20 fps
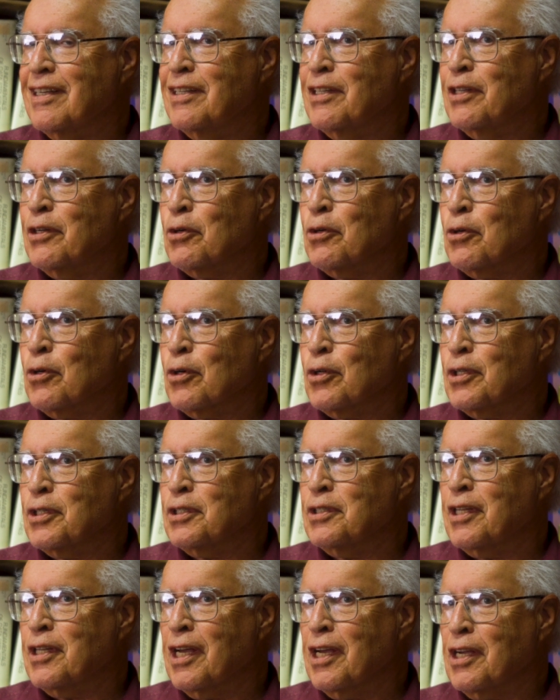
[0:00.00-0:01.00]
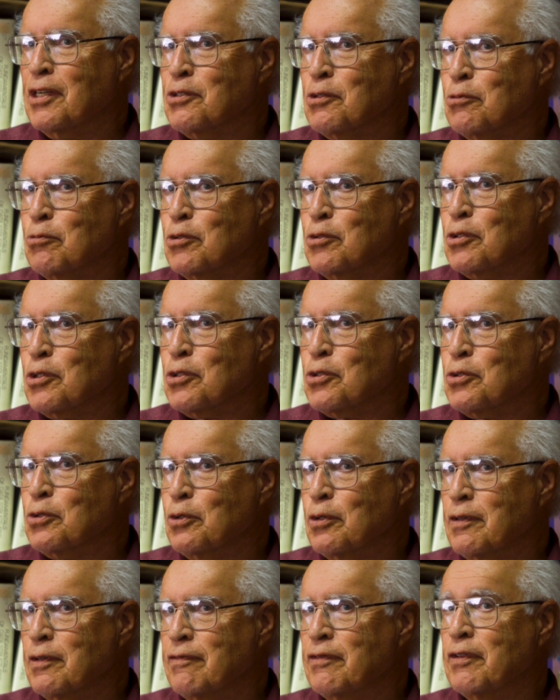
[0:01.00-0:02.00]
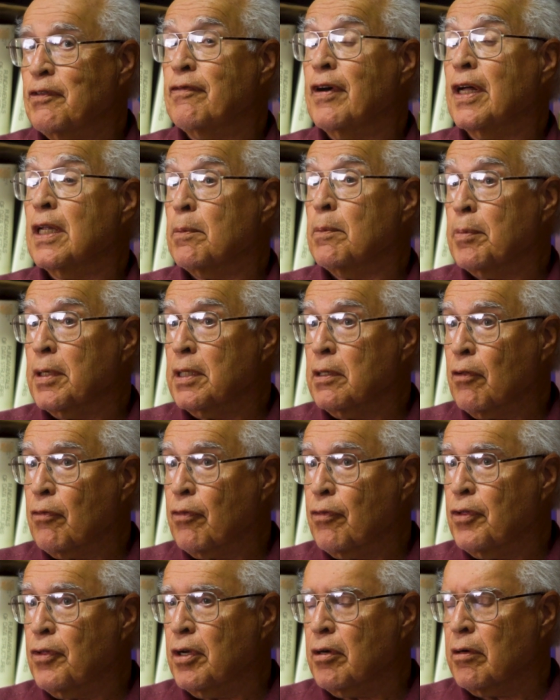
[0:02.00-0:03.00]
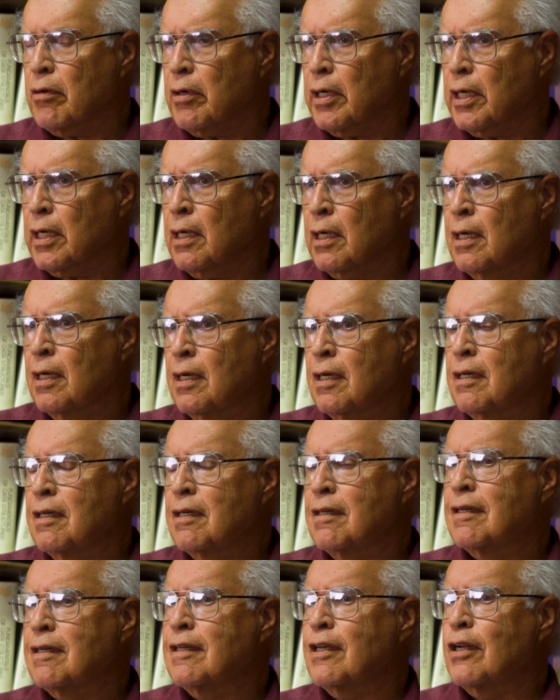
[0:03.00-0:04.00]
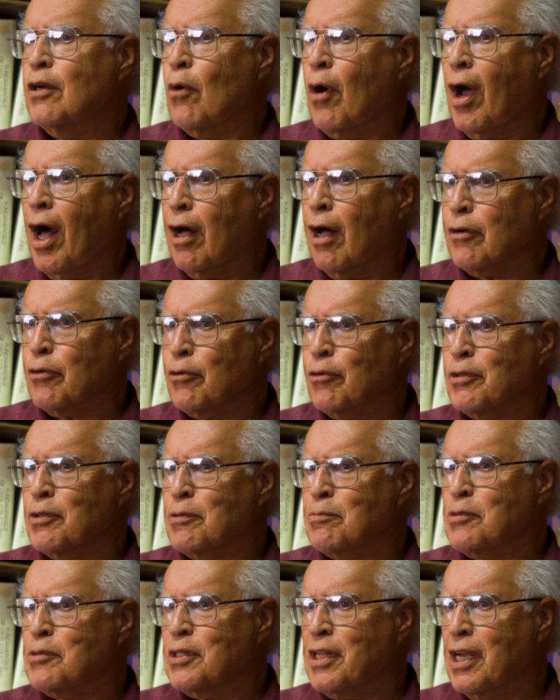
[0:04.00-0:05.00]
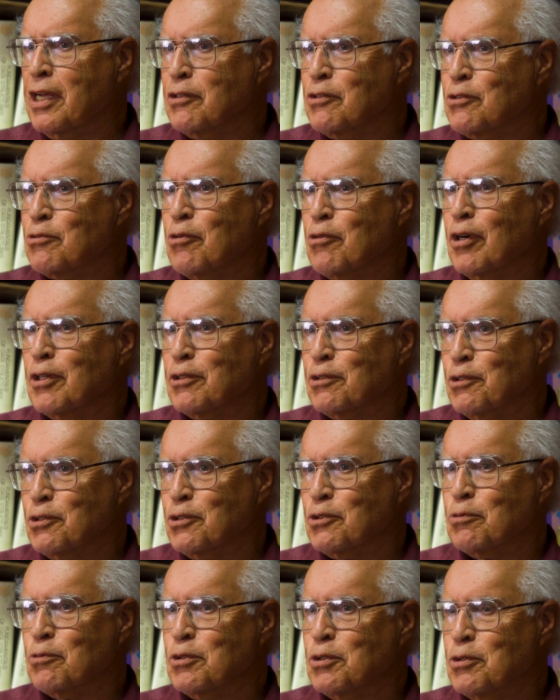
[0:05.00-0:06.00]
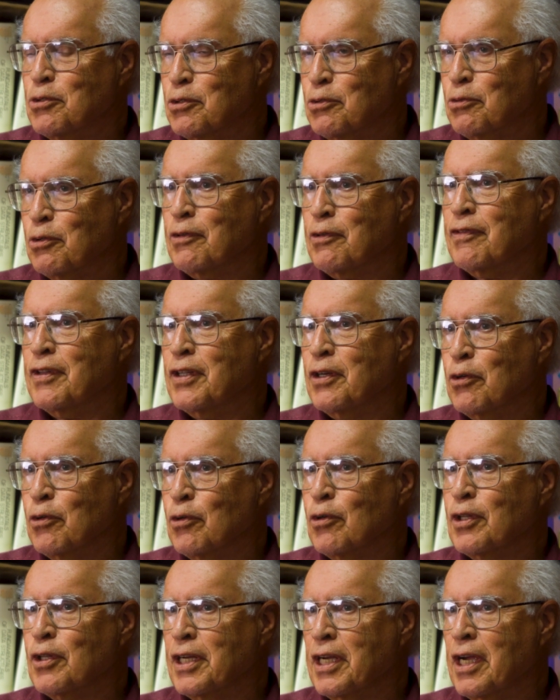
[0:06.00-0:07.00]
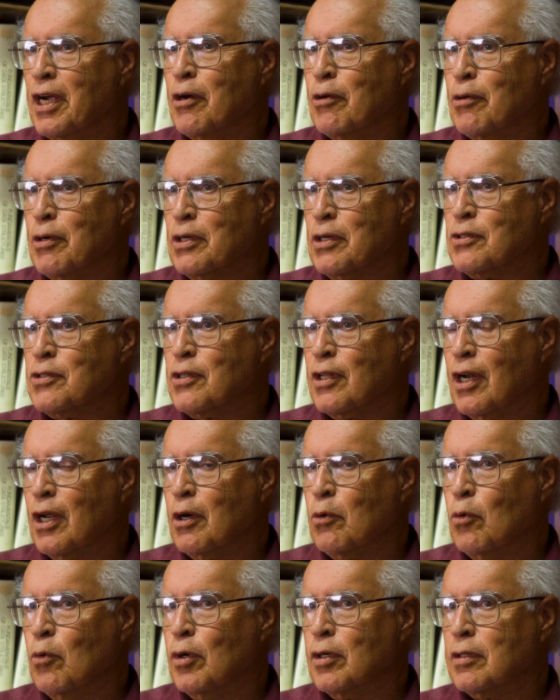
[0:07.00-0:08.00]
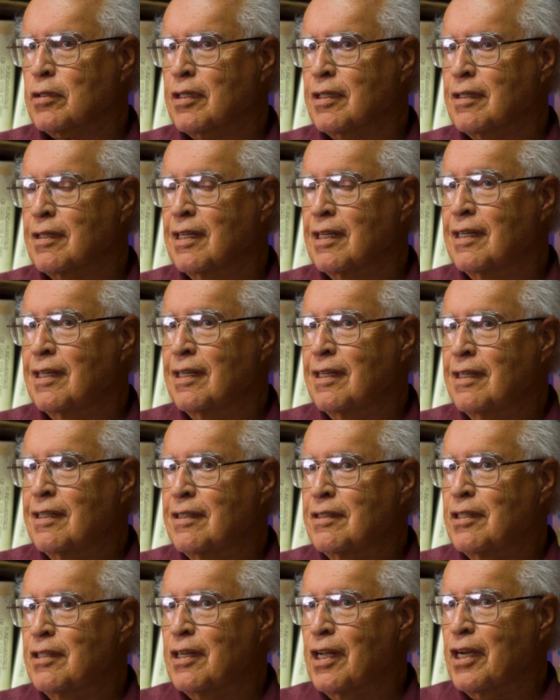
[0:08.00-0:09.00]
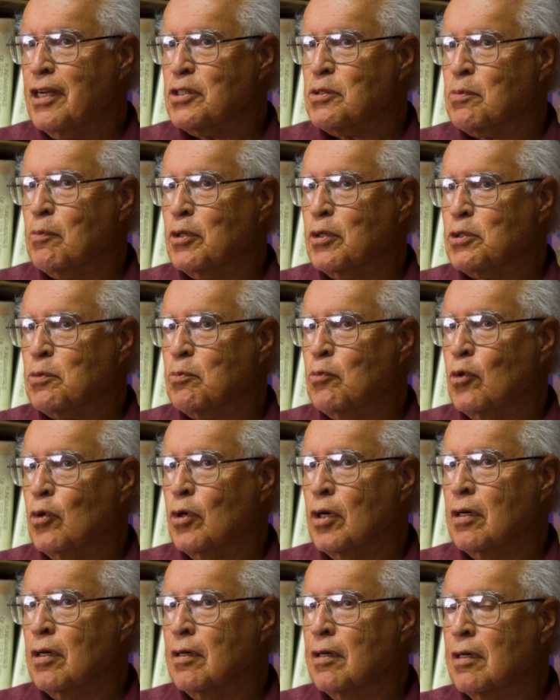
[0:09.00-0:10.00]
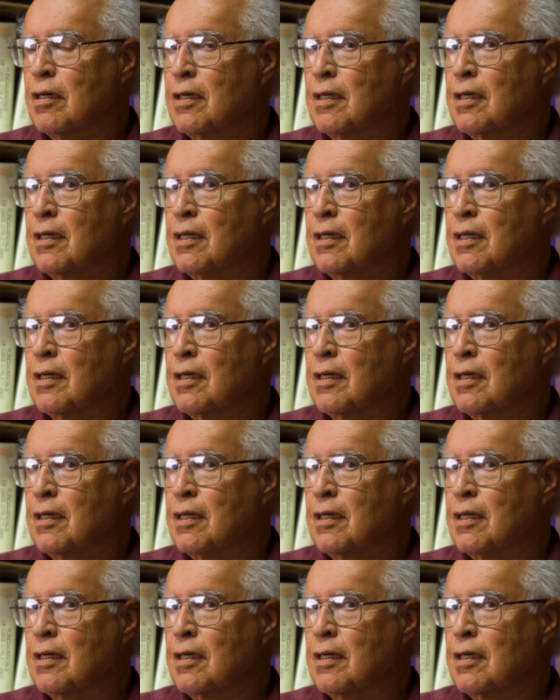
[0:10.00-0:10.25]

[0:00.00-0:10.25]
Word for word: in the early days, it was just sort of developing the theory you know, algorithms, data structures, which is sort of the early areas that I worked in. Today it's much more,